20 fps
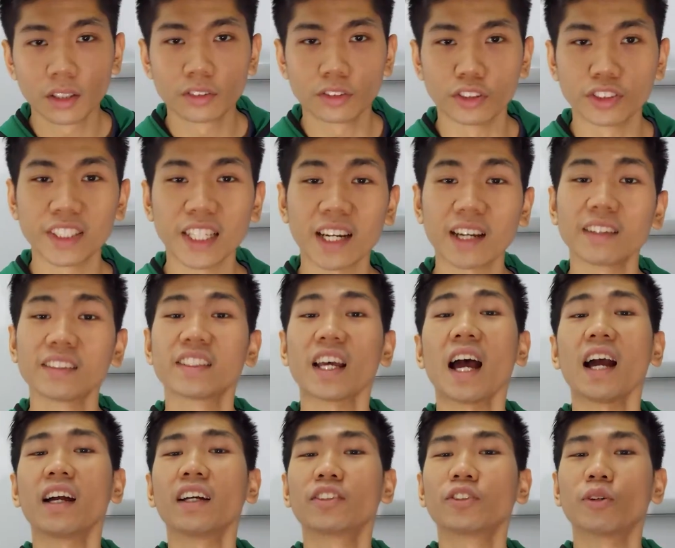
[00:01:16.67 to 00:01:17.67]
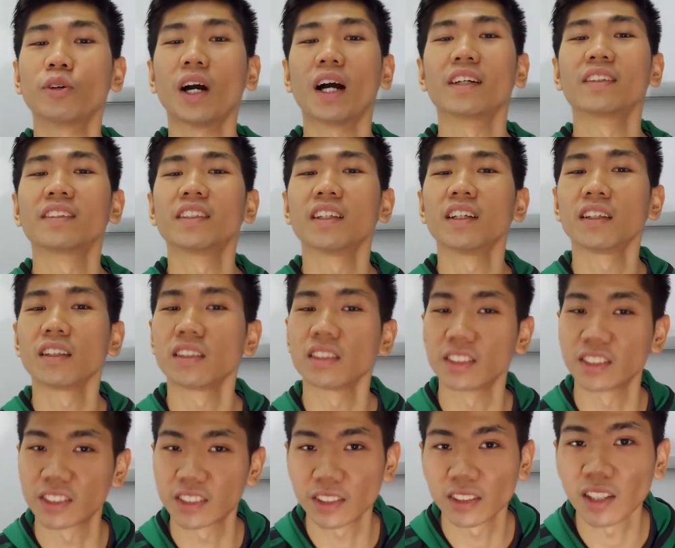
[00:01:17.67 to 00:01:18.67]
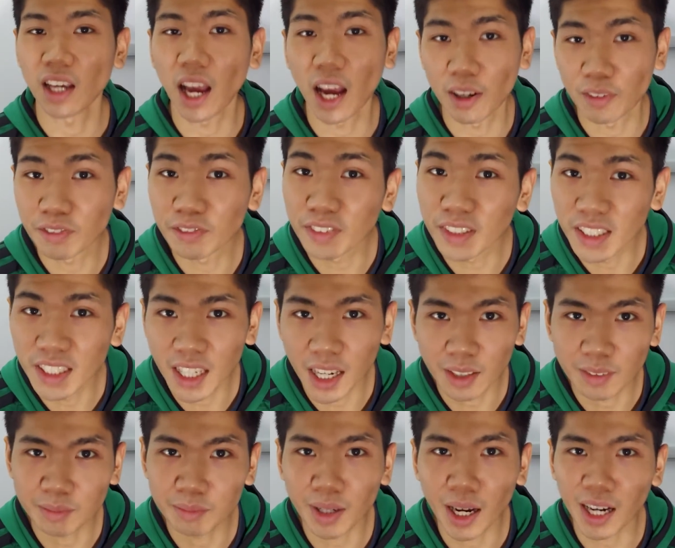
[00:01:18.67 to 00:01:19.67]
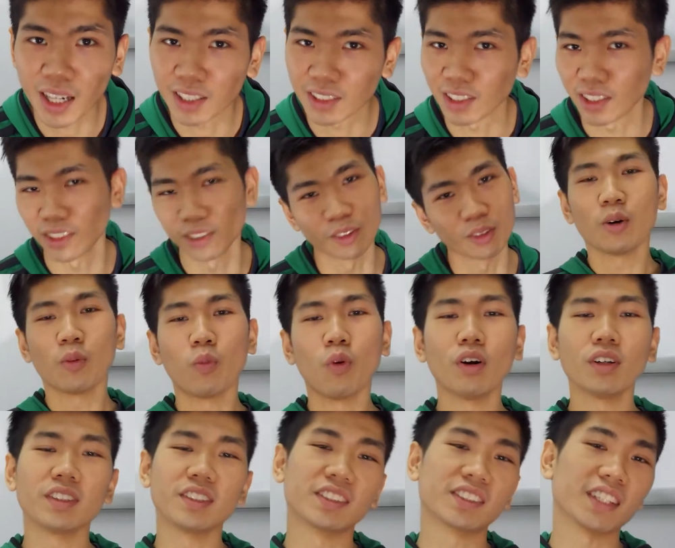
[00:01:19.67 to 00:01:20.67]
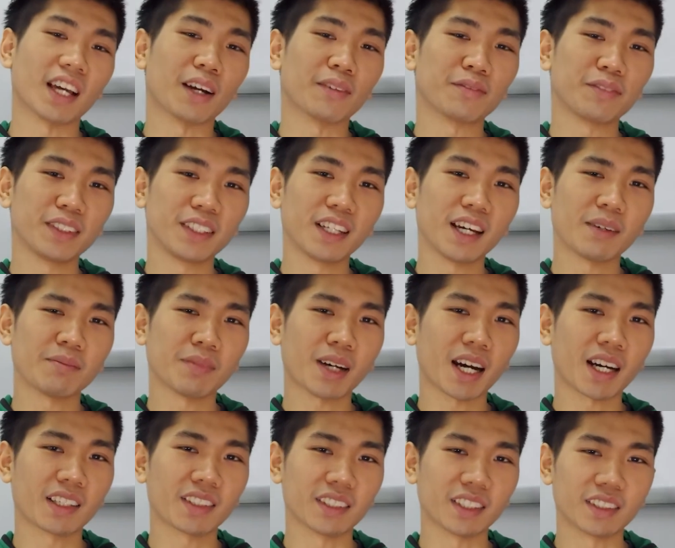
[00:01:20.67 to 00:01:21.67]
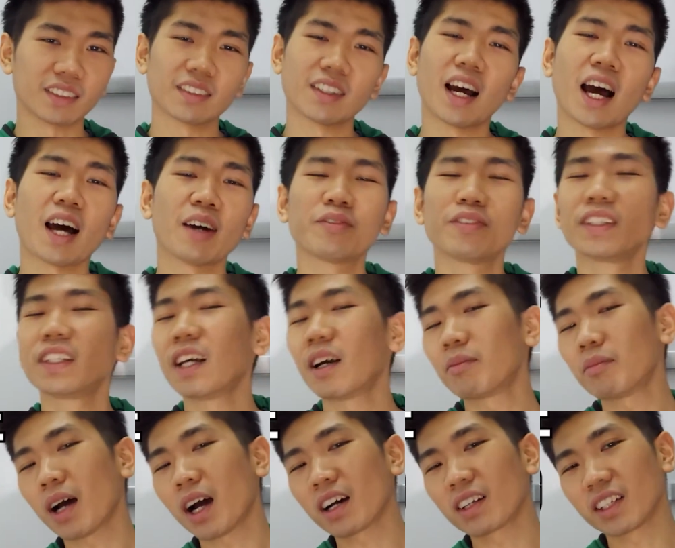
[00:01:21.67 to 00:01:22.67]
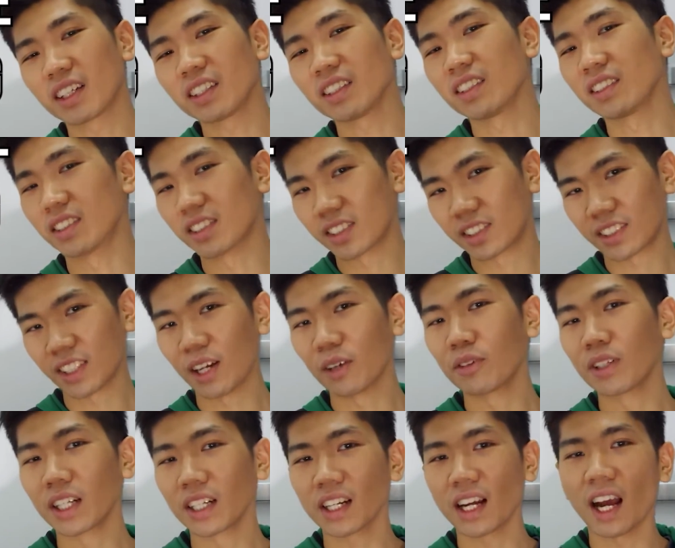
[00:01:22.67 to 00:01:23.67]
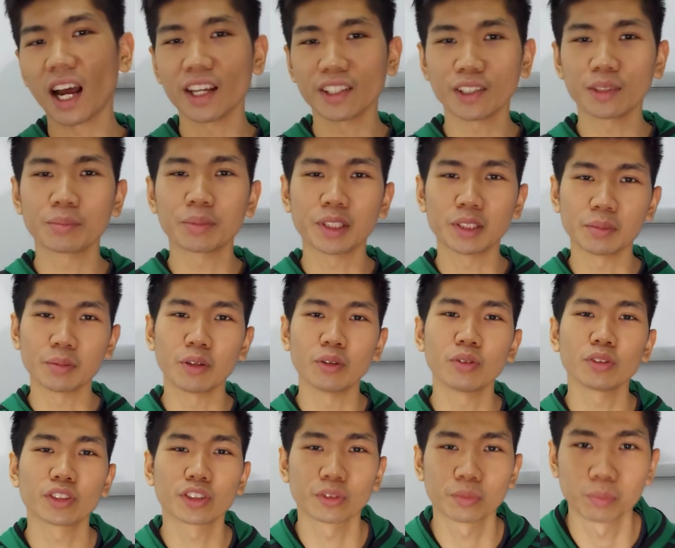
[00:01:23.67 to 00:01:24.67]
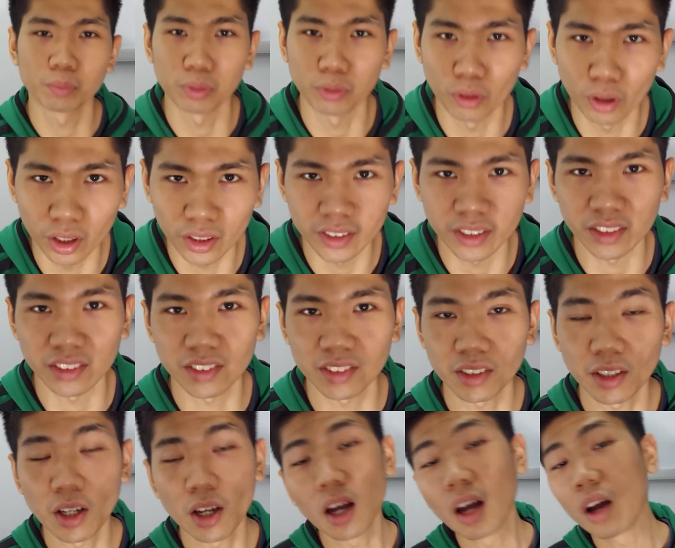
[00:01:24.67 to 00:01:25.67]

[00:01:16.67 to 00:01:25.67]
The second side hustle idea is affiliate marketing. What is affiliate marketing? Affiliate marketing is selling other people's products.